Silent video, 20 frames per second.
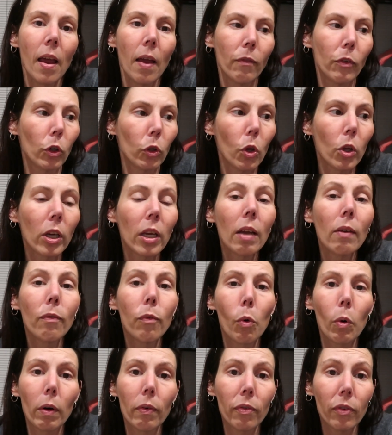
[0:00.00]
If you're looking
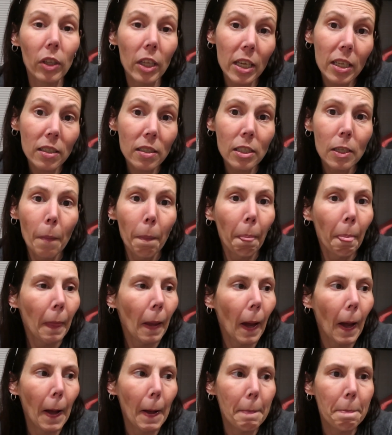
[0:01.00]
for fleece,
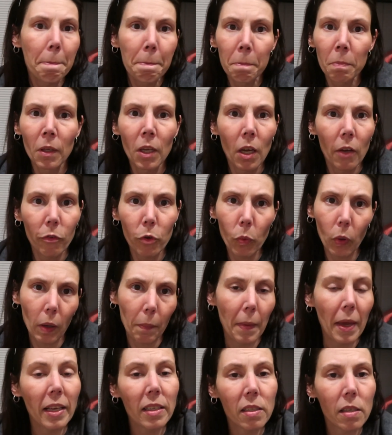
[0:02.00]
if you want
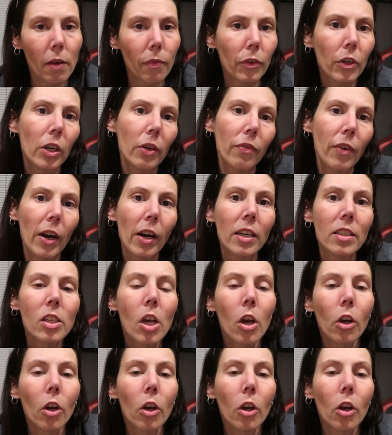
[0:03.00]
to make stuff for your ferrets,